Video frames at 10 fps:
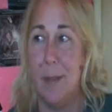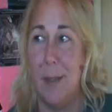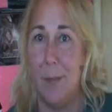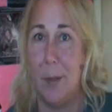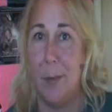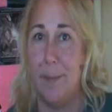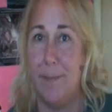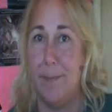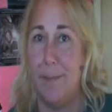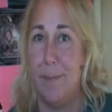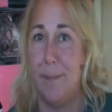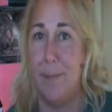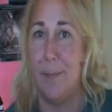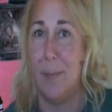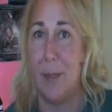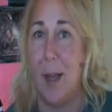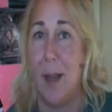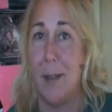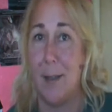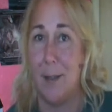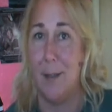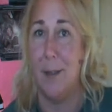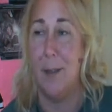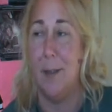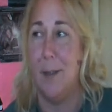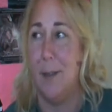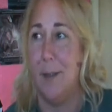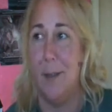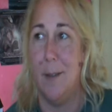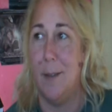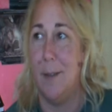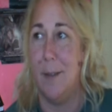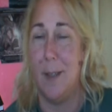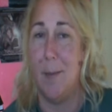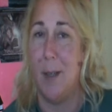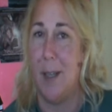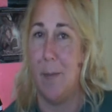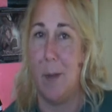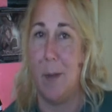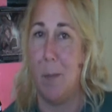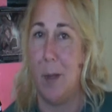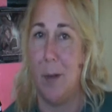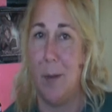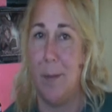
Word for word: Give it to him. Socks. They make everything better.